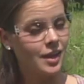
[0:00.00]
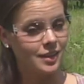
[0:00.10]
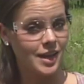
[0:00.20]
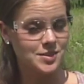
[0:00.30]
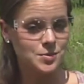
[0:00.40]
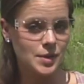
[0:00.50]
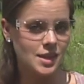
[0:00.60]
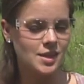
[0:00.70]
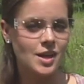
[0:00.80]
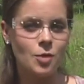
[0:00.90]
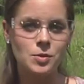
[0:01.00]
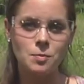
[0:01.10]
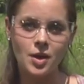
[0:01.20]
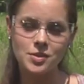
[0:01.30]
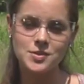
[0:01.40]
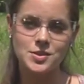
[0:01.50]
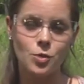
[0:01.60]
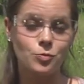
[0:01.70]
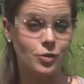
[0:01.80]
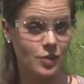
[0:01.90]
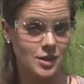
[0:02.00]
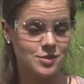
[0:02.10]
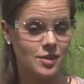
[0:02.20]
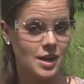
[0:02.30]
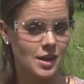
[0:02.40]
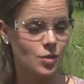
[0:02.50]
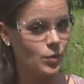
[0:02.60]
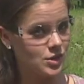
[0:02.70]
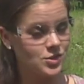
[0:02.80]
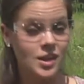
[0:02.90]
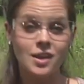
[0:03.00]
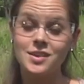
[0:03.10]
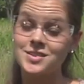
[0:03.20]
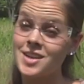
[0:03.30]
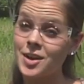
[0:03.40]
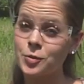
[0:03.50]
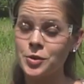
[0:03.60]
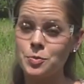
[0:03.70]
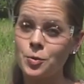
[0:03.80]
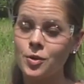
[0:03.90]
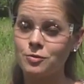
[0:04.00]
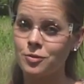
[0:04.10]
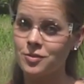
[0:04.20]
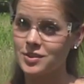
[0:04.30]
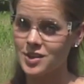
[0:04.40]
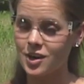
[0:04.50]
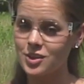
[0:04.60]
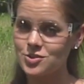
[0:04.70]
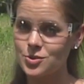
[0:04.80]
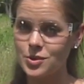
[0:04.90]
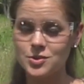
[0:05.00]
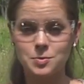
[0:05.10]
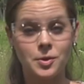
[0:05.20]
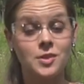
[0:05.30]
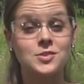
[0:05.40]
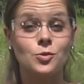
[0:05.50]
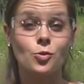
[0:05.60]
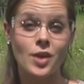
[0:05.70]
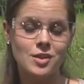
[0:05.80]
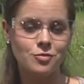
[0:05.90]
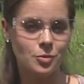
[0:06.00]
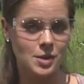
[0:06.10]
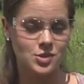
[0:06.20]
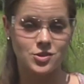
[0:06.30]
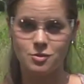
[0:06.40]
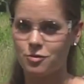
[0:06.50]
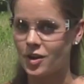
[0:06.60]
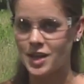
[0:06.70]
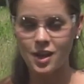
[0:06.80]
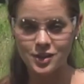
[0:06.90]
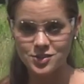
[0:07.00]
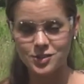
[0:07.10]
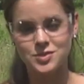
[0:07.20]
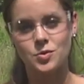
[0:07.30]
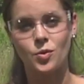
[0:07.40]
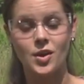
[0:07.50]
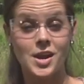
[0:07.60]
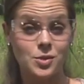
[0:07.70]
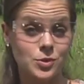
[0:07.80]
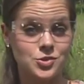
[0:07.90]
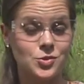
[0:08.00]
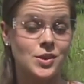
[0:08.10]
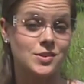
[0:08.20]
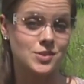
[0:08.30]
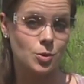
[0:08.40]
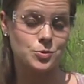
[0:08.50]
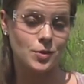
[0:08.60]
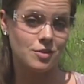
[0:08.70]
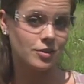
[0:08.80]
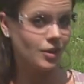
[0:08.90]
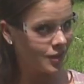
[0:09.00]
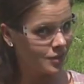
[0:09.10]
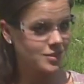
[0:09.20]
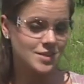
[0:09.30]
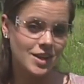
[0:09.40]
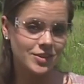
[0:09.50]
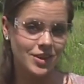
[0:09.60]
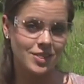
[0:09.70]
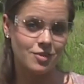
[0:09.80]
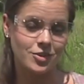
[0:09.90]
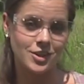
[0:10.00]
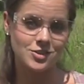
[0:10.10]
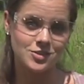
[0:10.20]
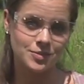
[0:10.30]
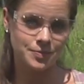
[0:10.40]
and last week he helped me mark the scope for range finding, which is not only important for field target shooters, but also great information for any hunters or anyone shooting a scoped rifle. Let's take a look at that footage.